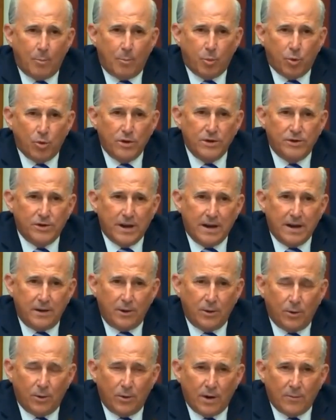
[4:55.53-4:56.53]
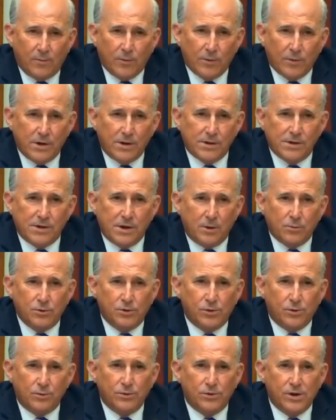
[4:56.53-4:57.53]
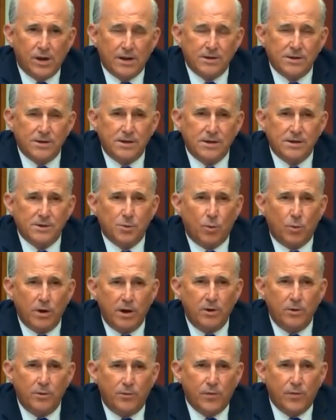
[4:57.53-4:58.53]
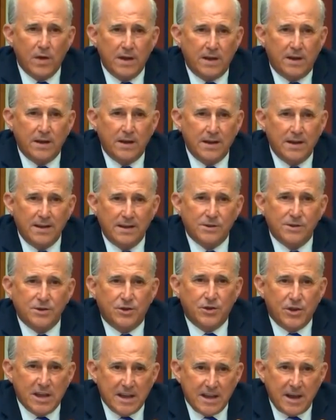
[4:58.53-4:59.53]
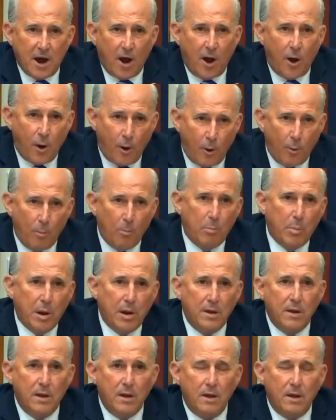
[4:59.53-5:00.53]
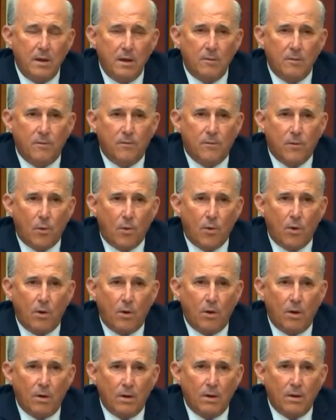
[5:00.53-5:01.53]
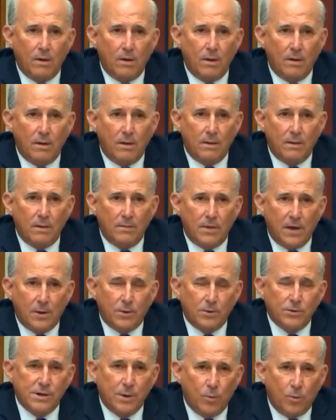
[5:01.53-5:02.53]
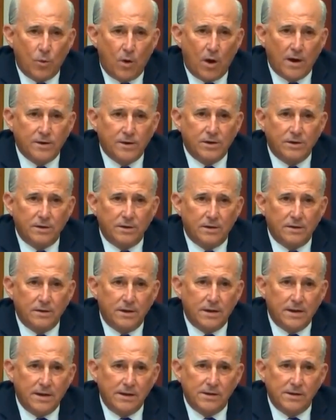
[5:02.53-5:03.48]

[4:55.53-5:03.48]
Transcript: appreciate your effort at social justice. What do you think is the hope for those in Washington,